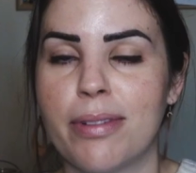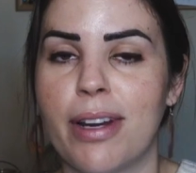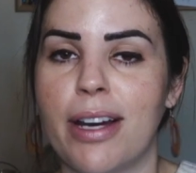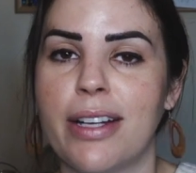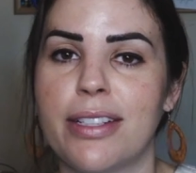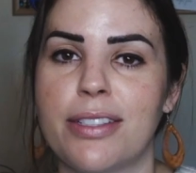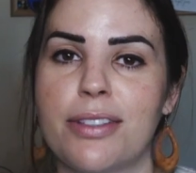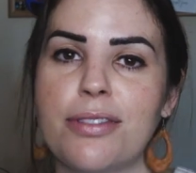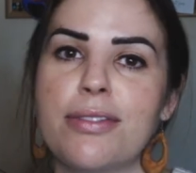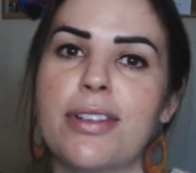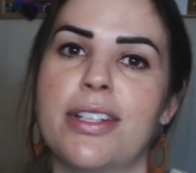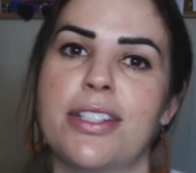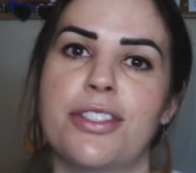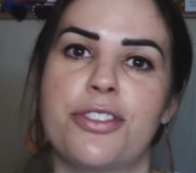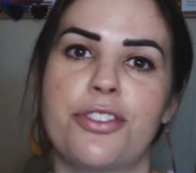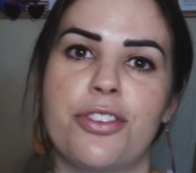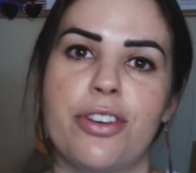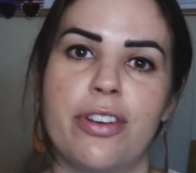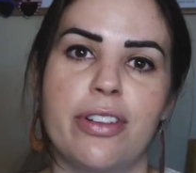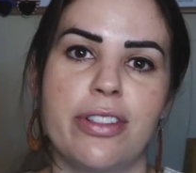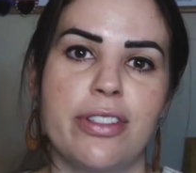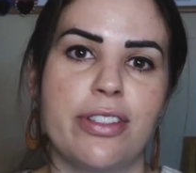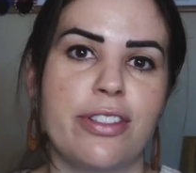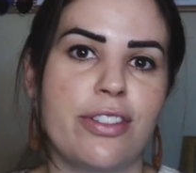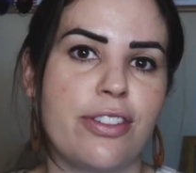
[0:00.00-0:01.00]
nicer
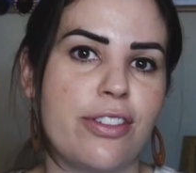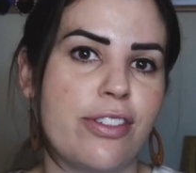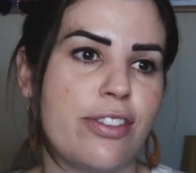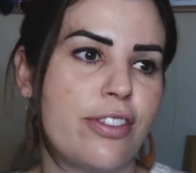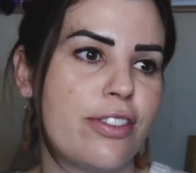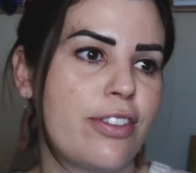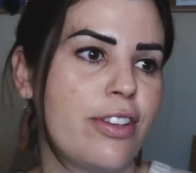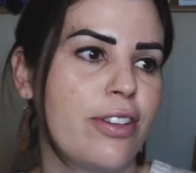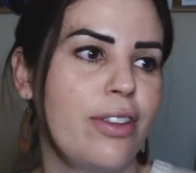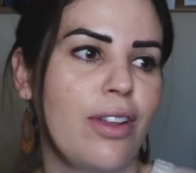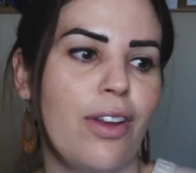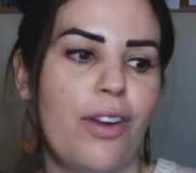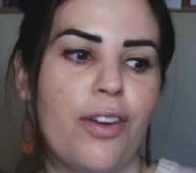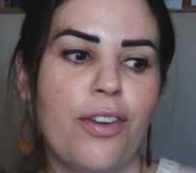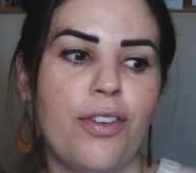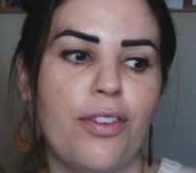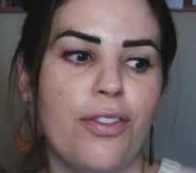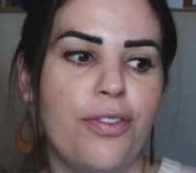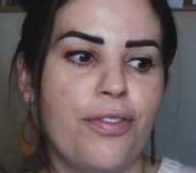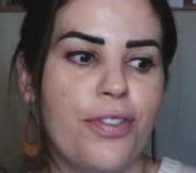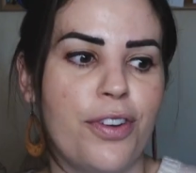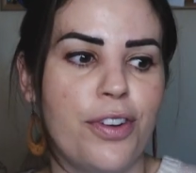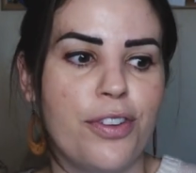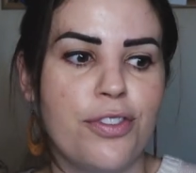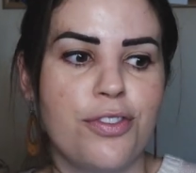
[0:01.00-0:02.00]
restaurants just to local
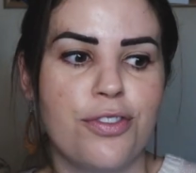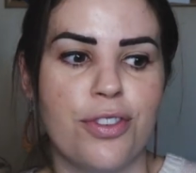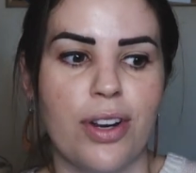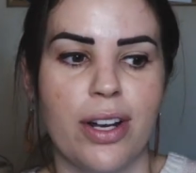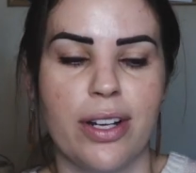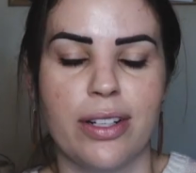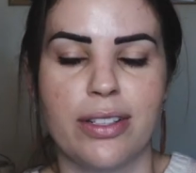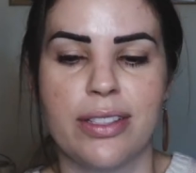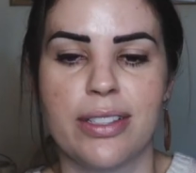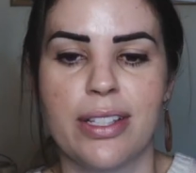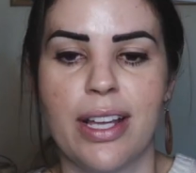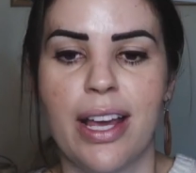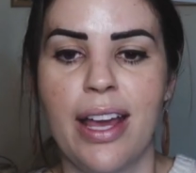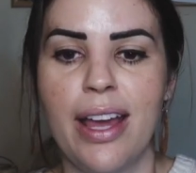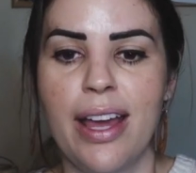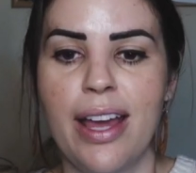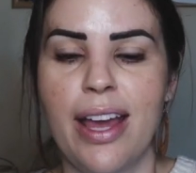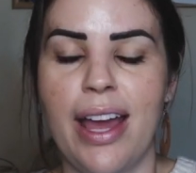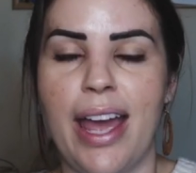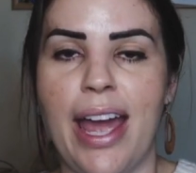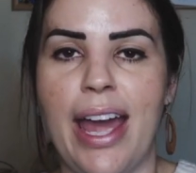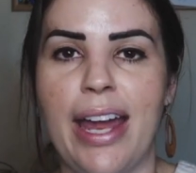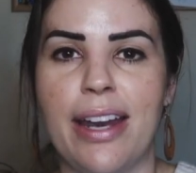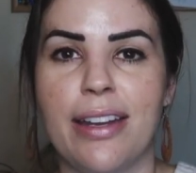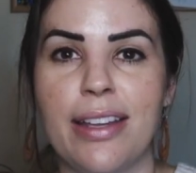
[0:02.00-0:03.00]
food trucks.
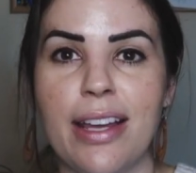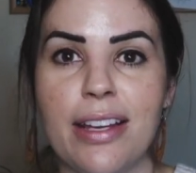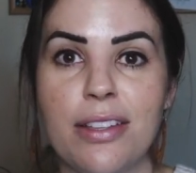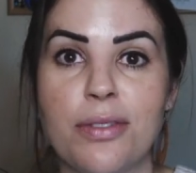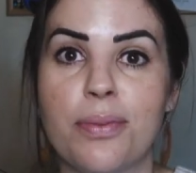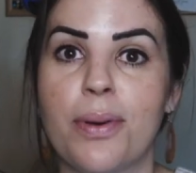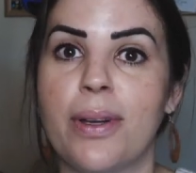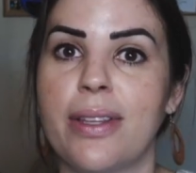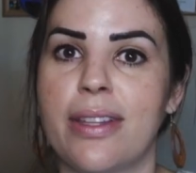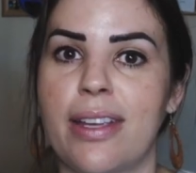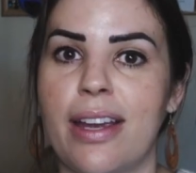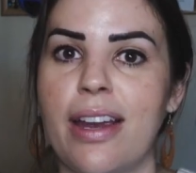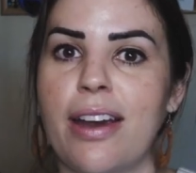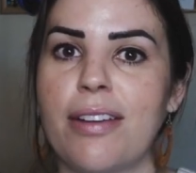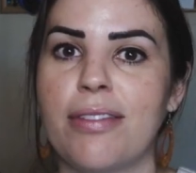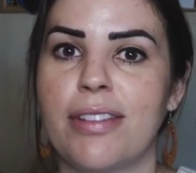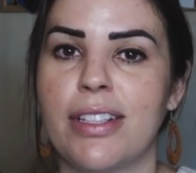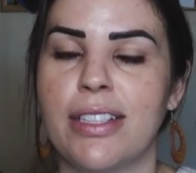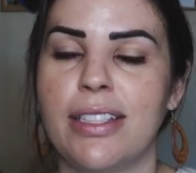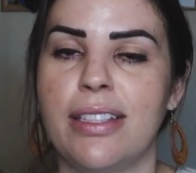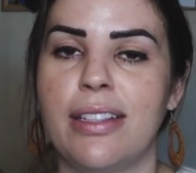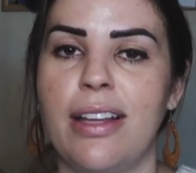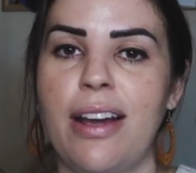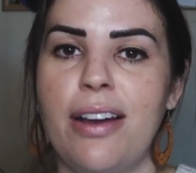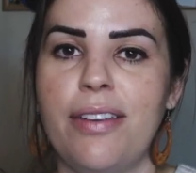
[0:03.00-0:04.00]
And that's one thing I
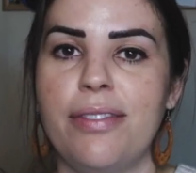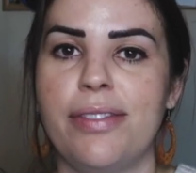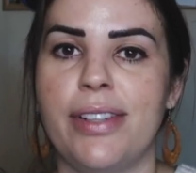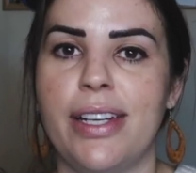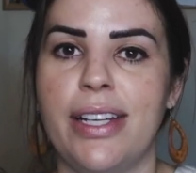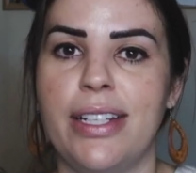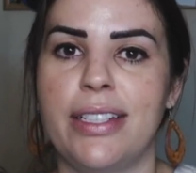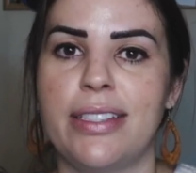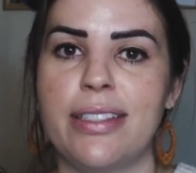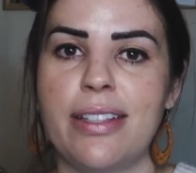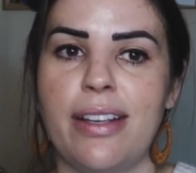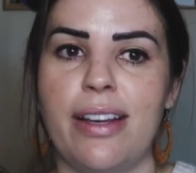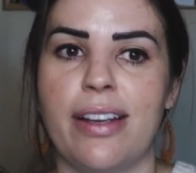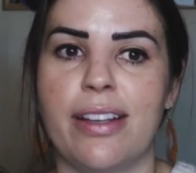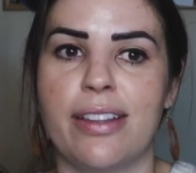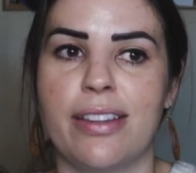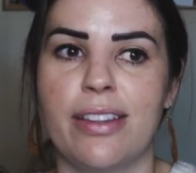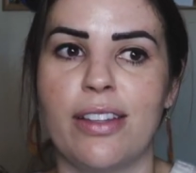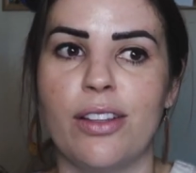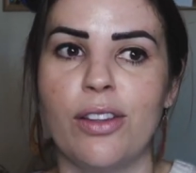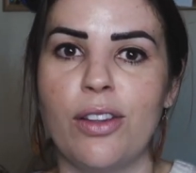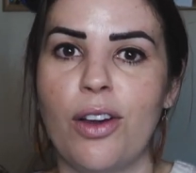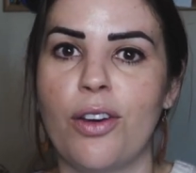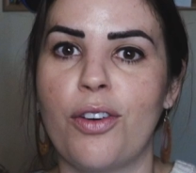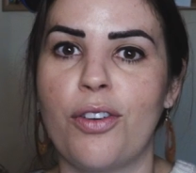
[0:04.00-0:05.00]
really love, is like
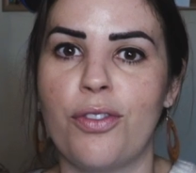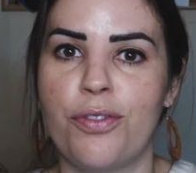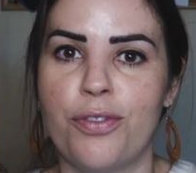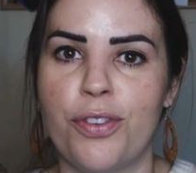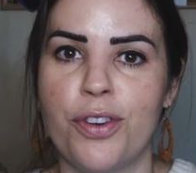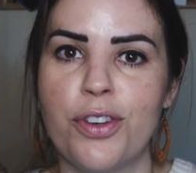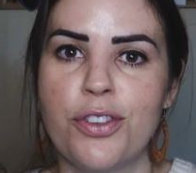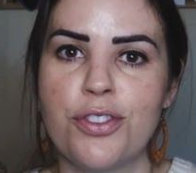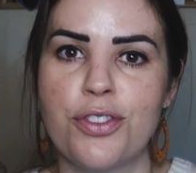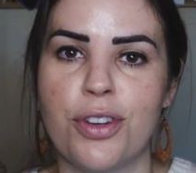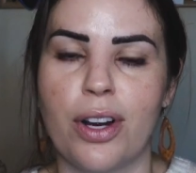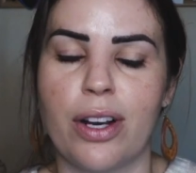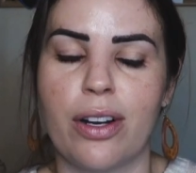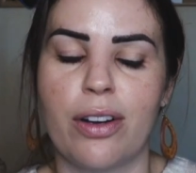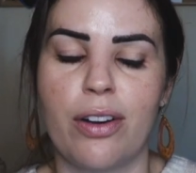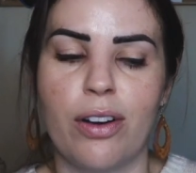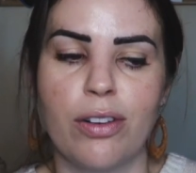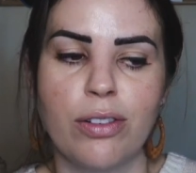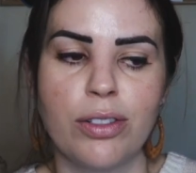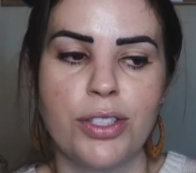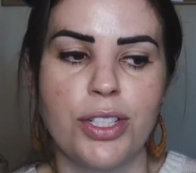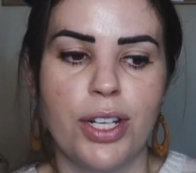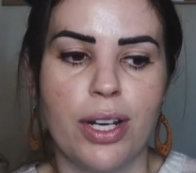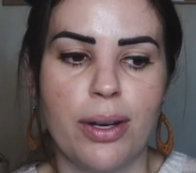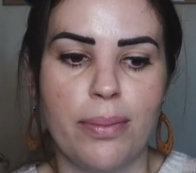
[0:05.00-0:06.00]
the local food truck
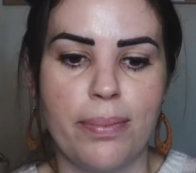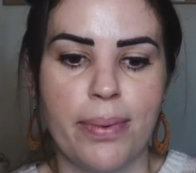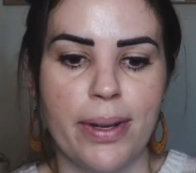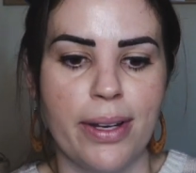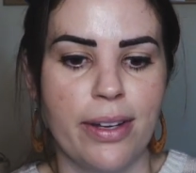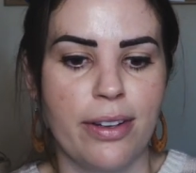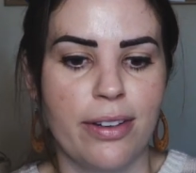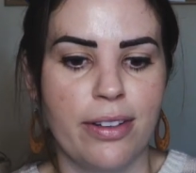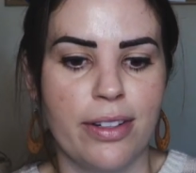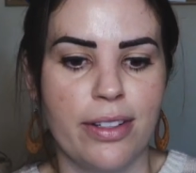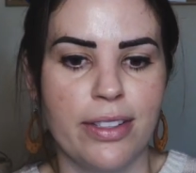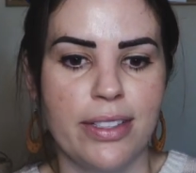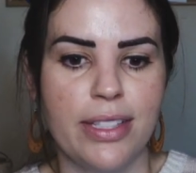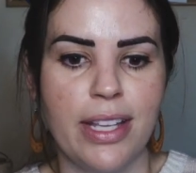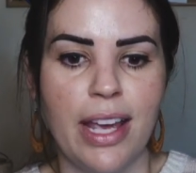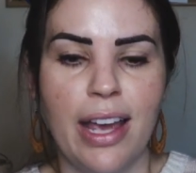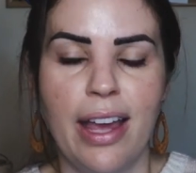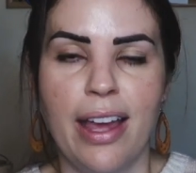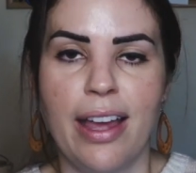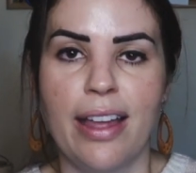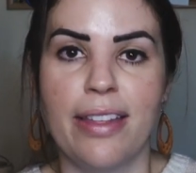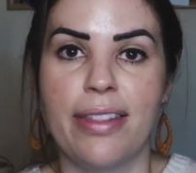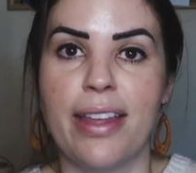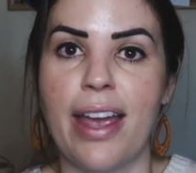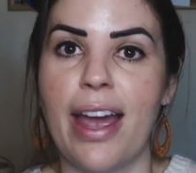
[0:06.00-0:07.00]
culture, because
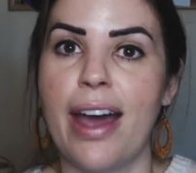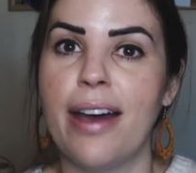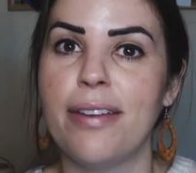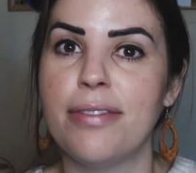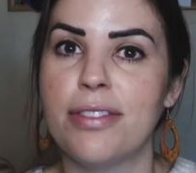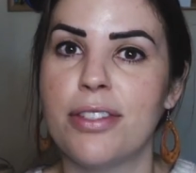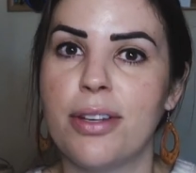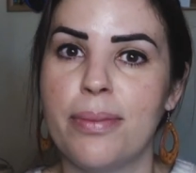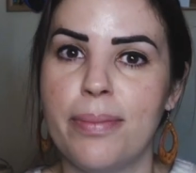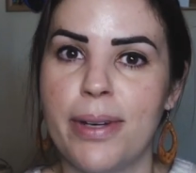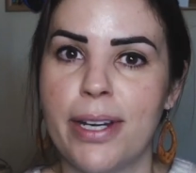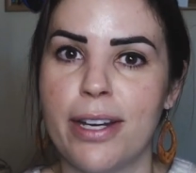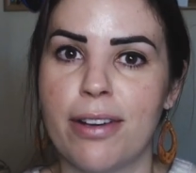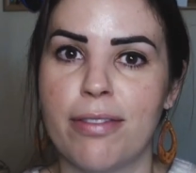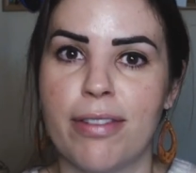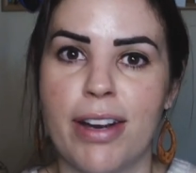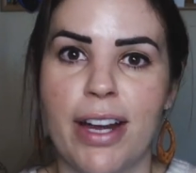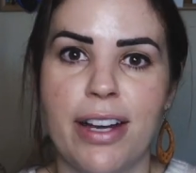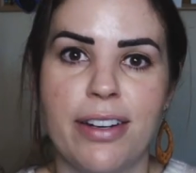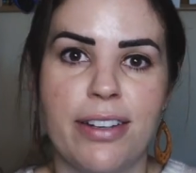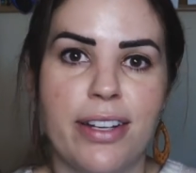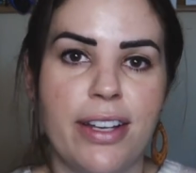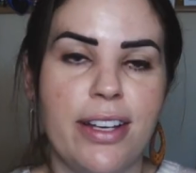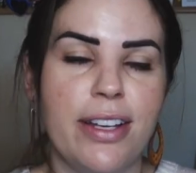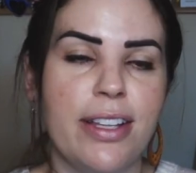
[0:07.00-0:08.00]
they have so many
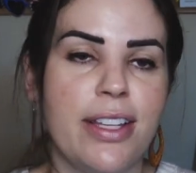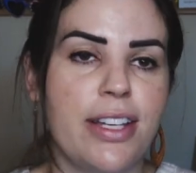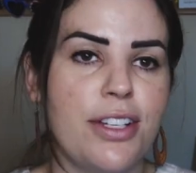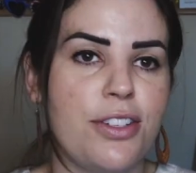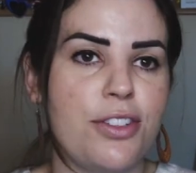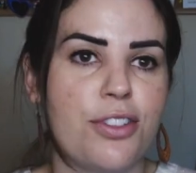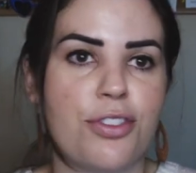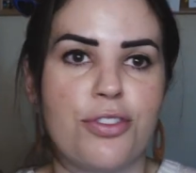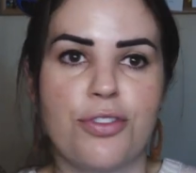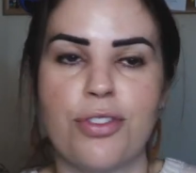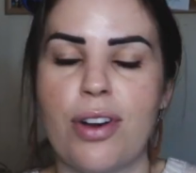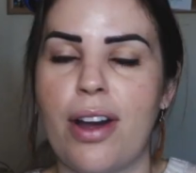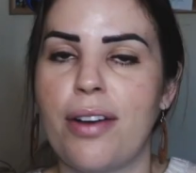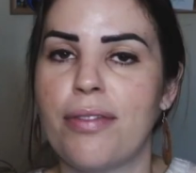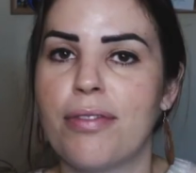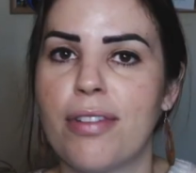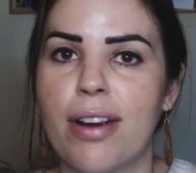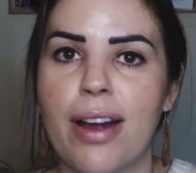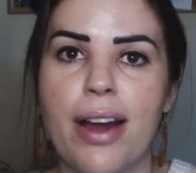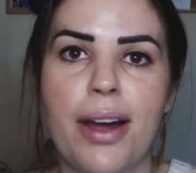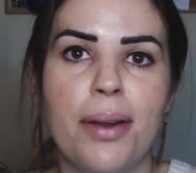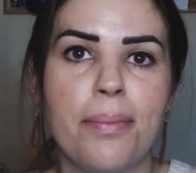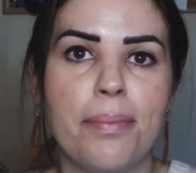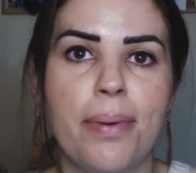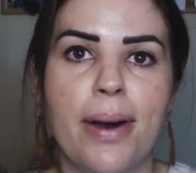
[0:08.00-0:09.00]
around here and they just drive
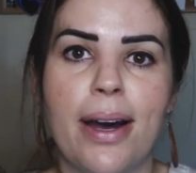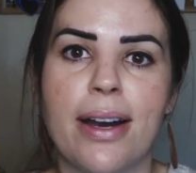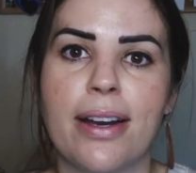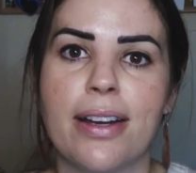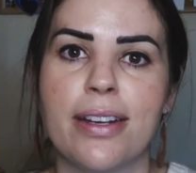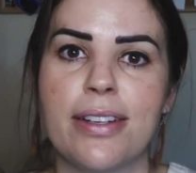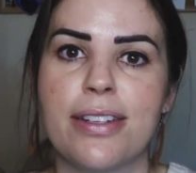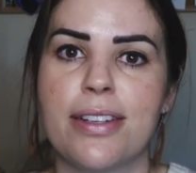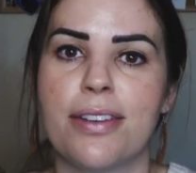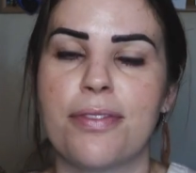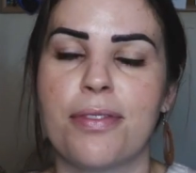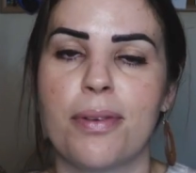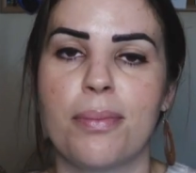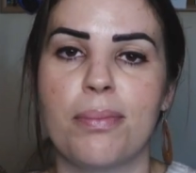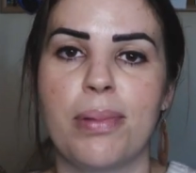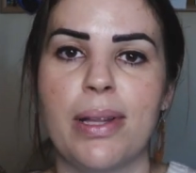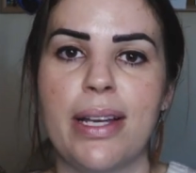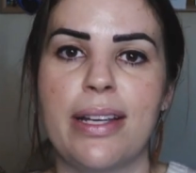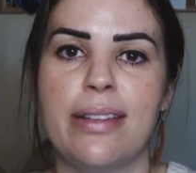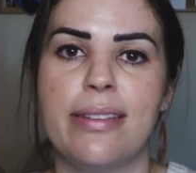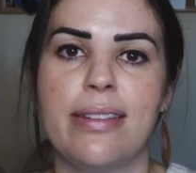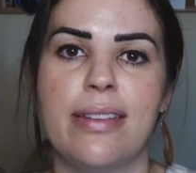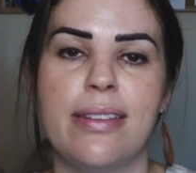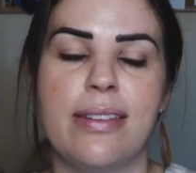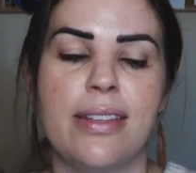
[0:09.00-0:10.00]
around, park at different
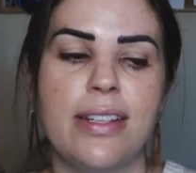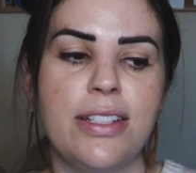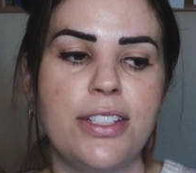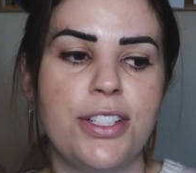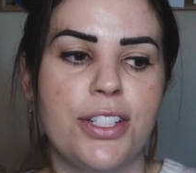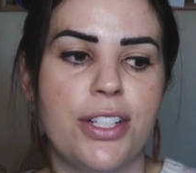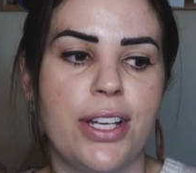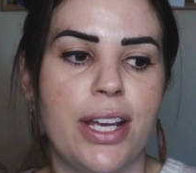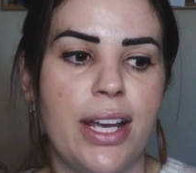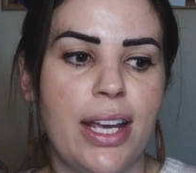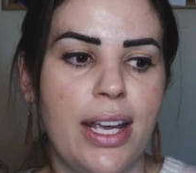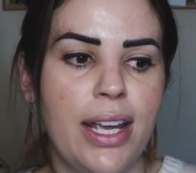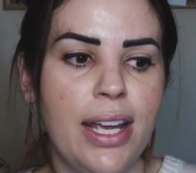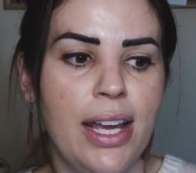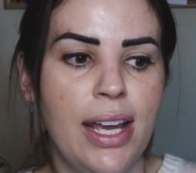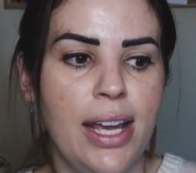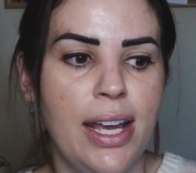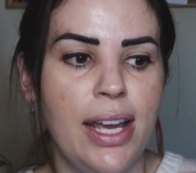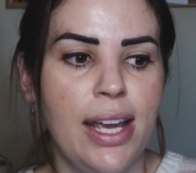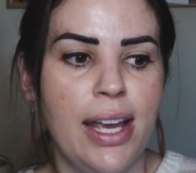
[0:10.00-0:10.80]
places each day.